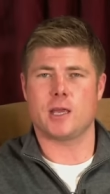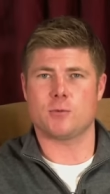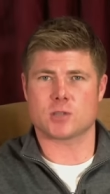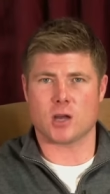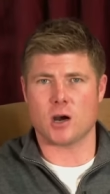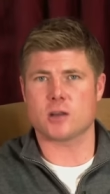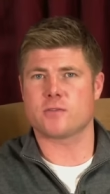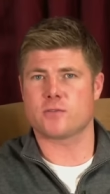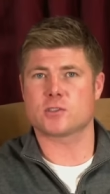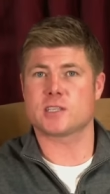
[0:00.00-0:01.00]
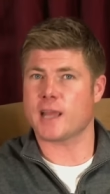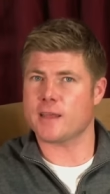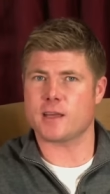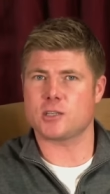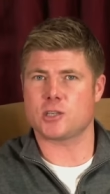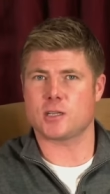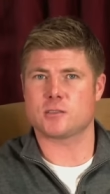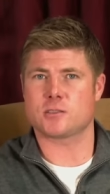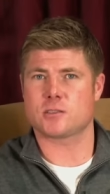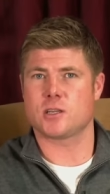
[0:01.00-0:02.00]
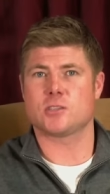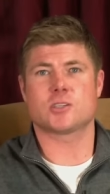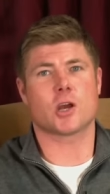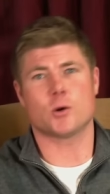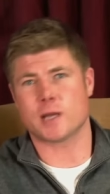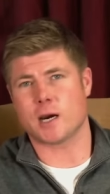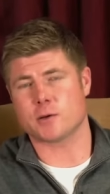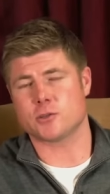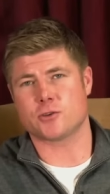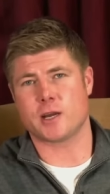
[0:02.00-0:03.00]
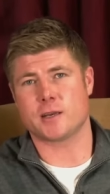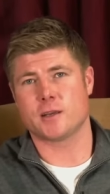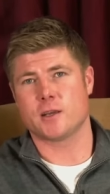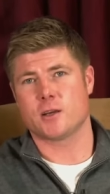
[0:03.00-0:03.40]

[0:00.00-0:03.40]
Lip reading: it was harder for us to get that chance to go down and train.